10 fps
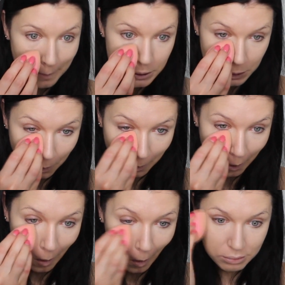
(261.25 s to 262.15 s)
I'm just
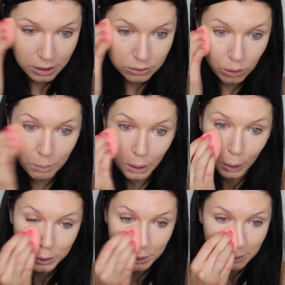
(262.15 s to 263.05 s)
gonna blend all my
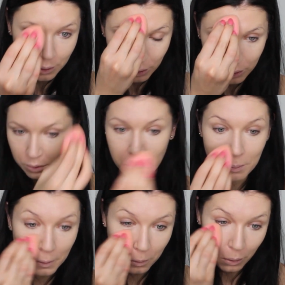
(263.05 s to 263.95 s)
concealer to
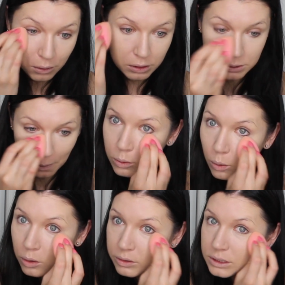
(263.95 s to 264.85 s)
make sure there's
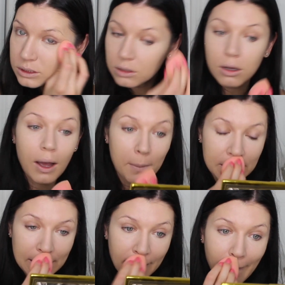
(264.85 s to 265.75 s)
no creasing
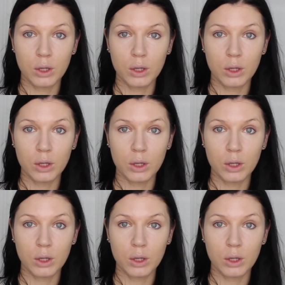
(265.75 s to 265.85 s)
happening.